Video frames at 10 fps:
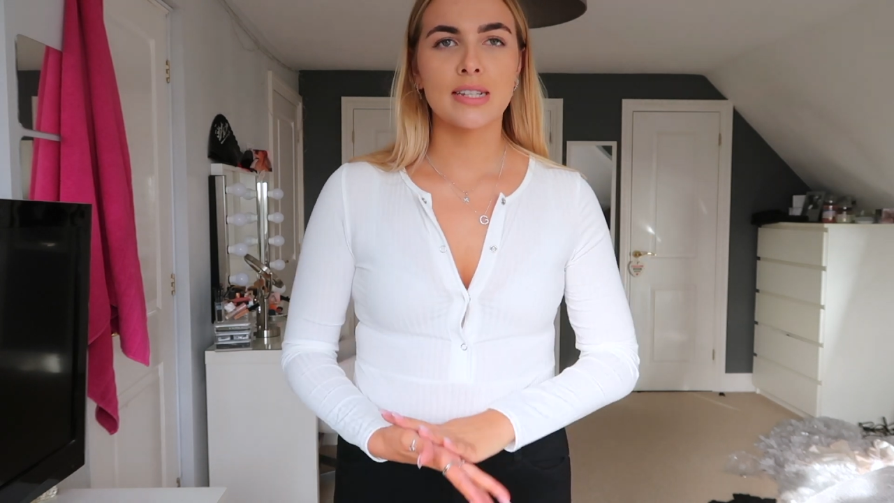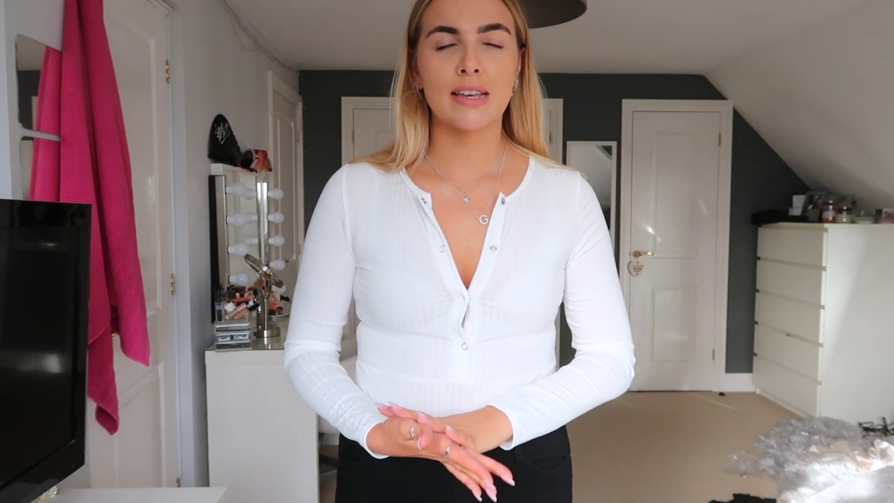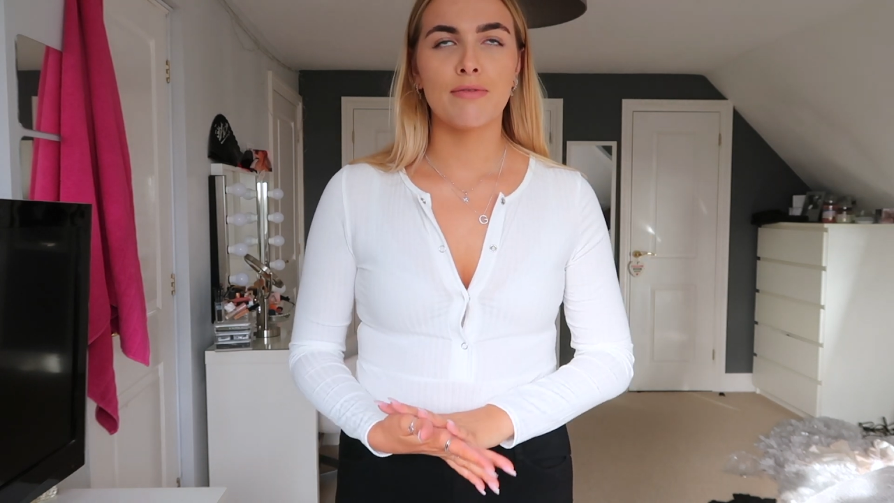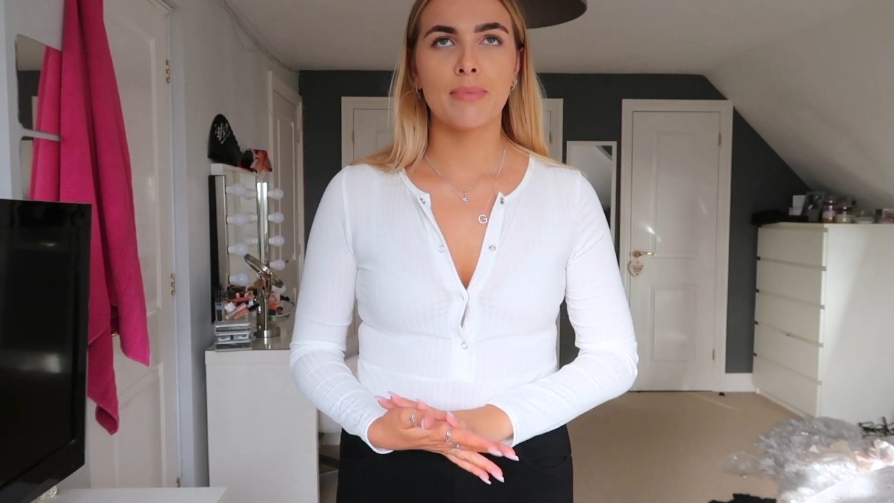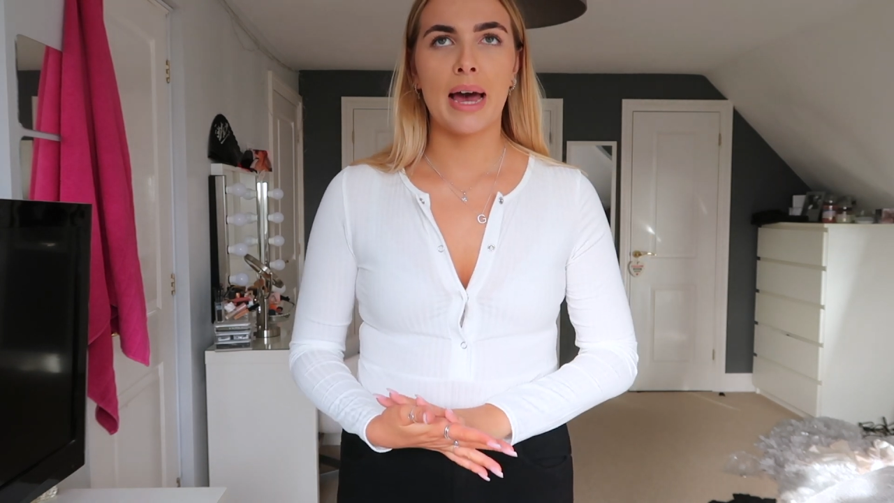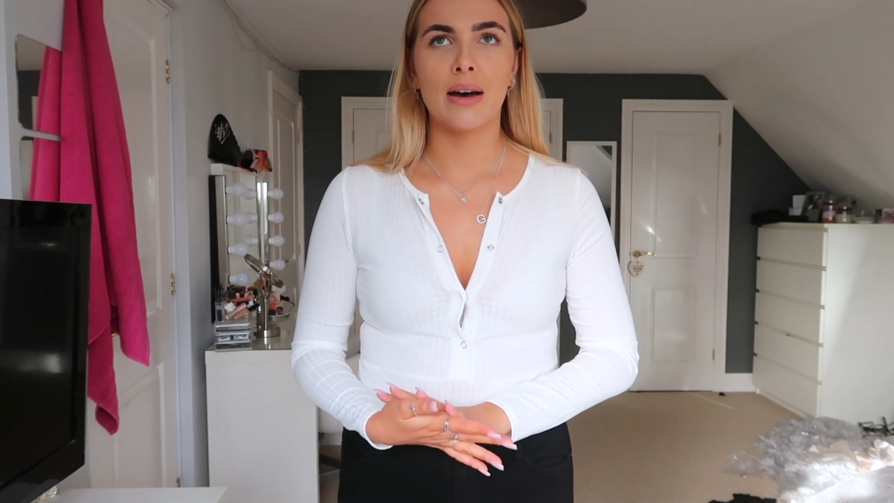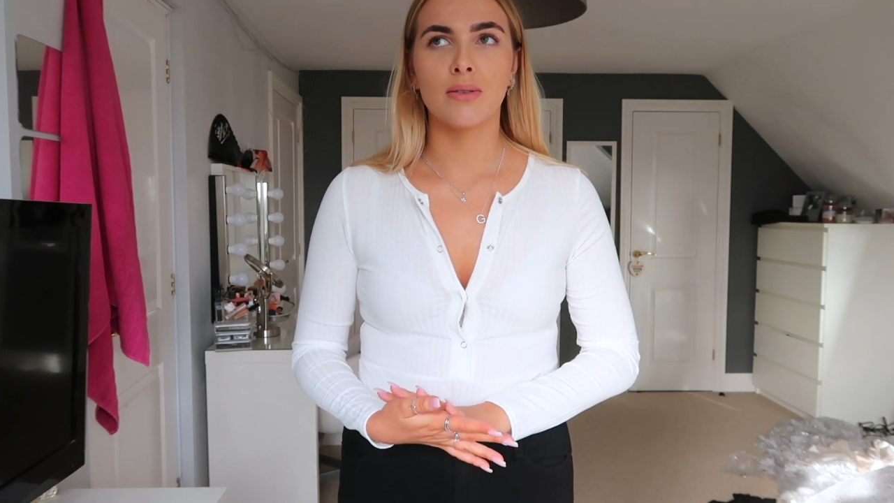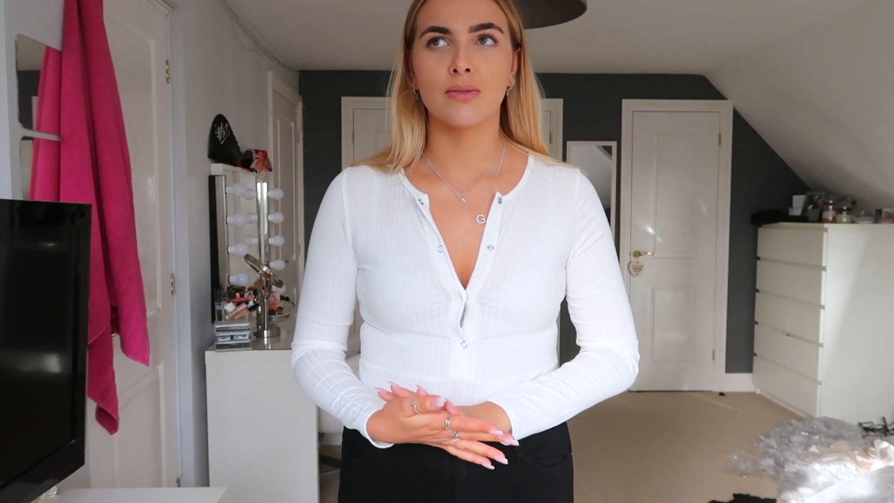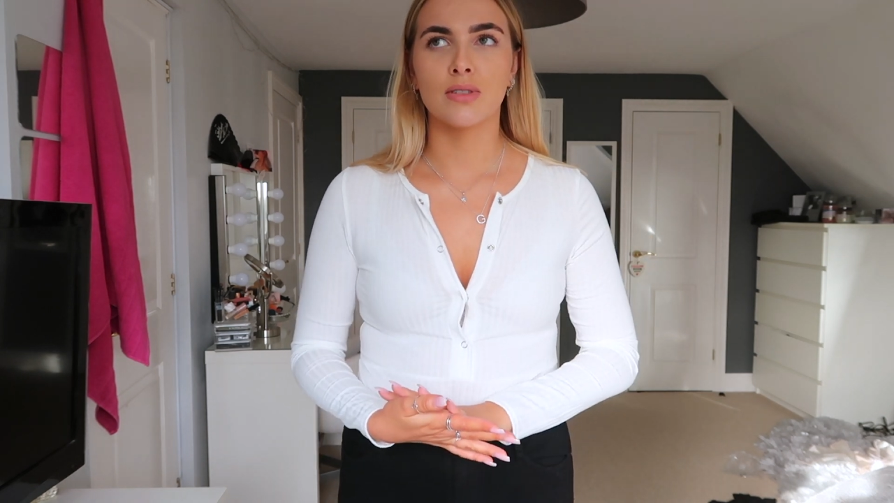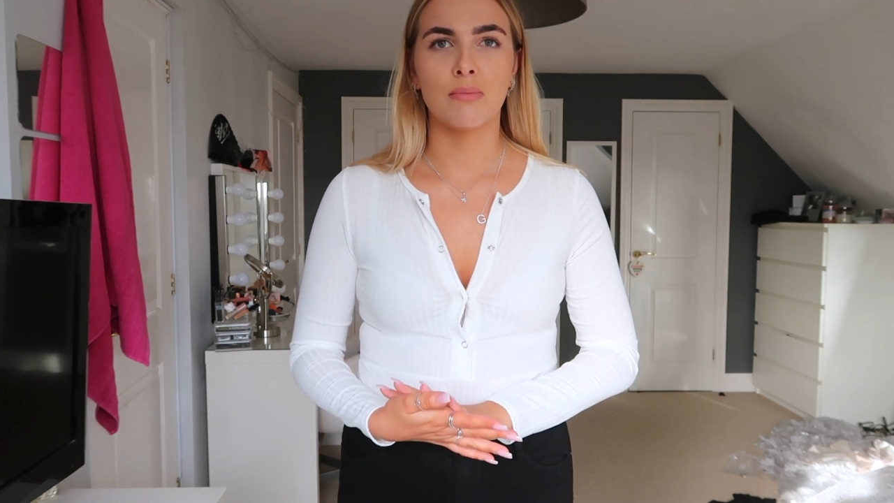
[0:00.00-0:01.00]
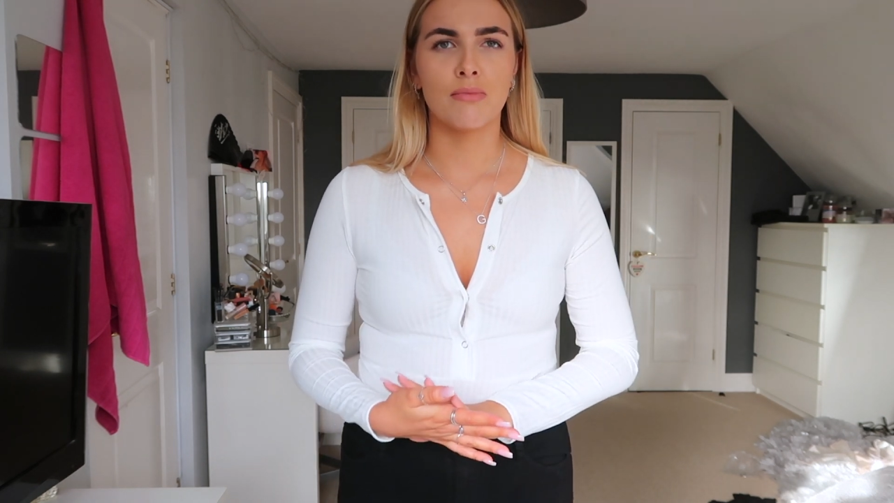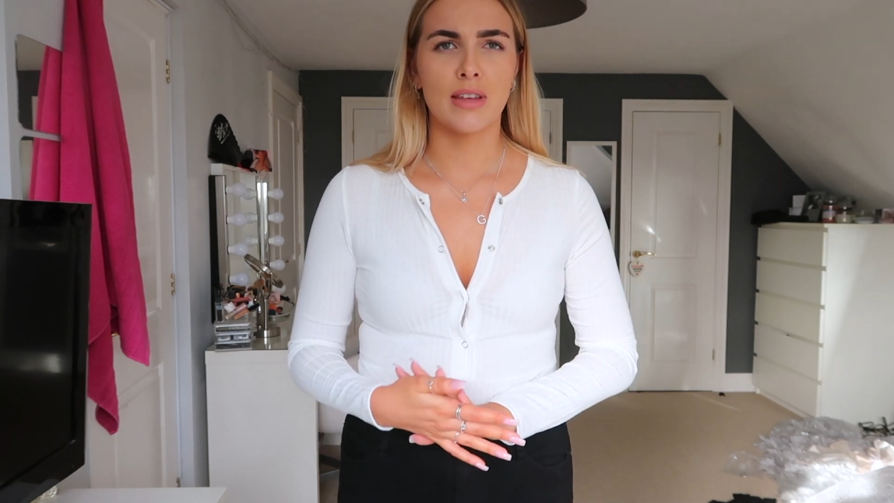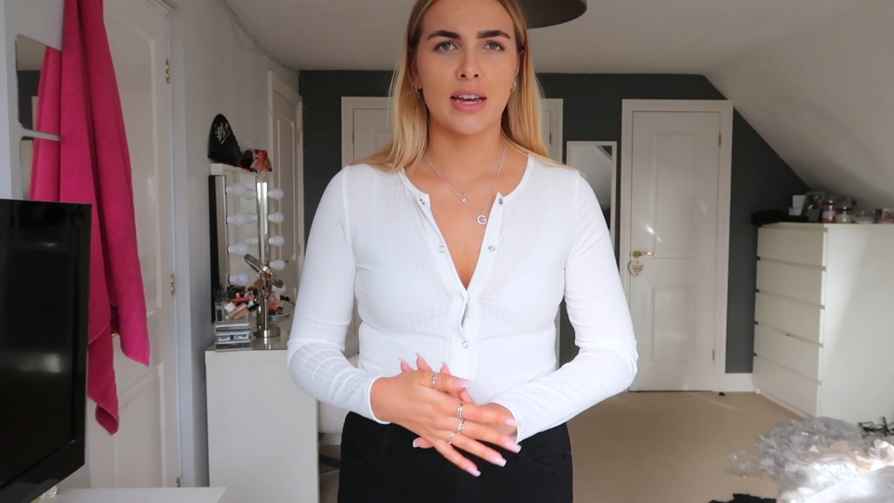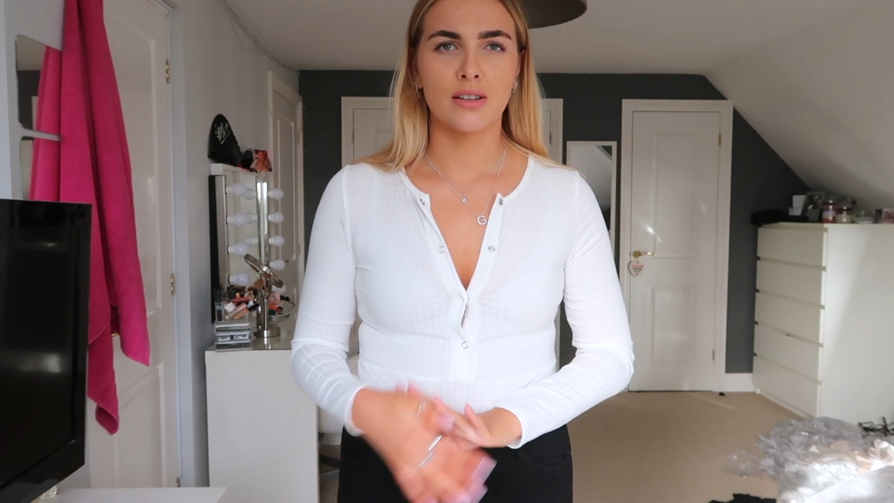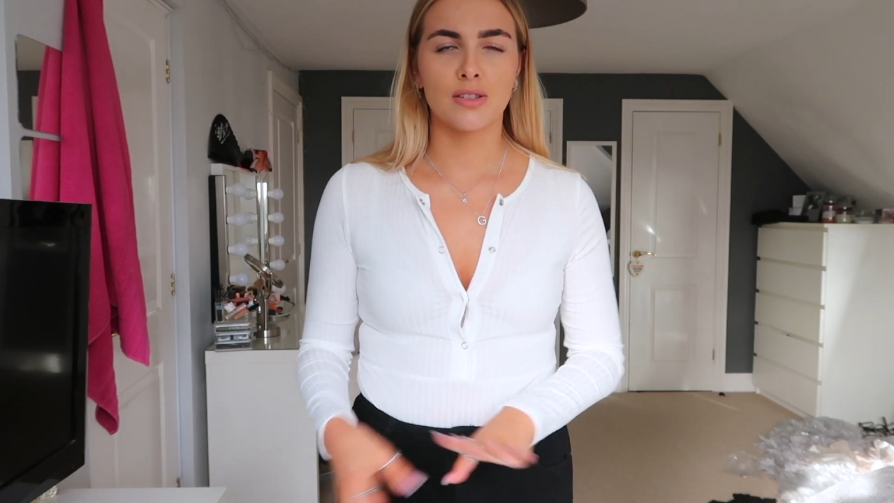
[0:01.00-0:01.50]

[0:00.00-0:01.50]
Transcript: £7 something,